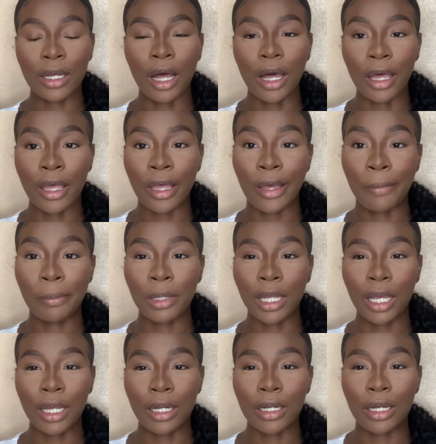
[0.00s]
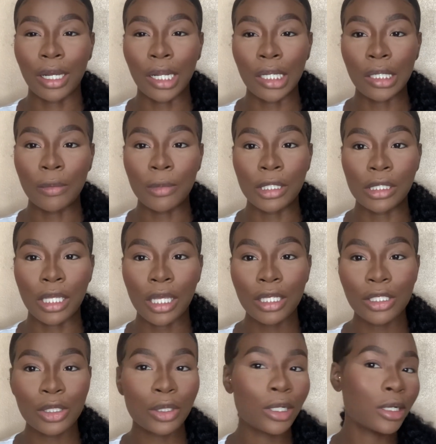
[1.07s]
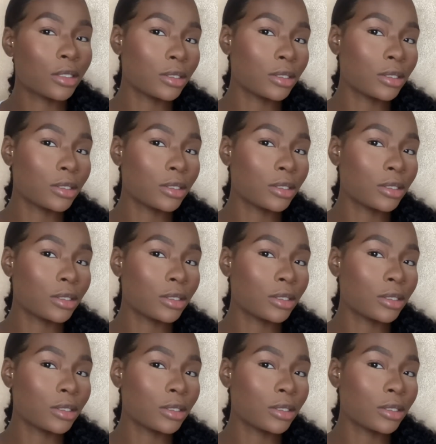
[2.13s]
I applied a little bit extra,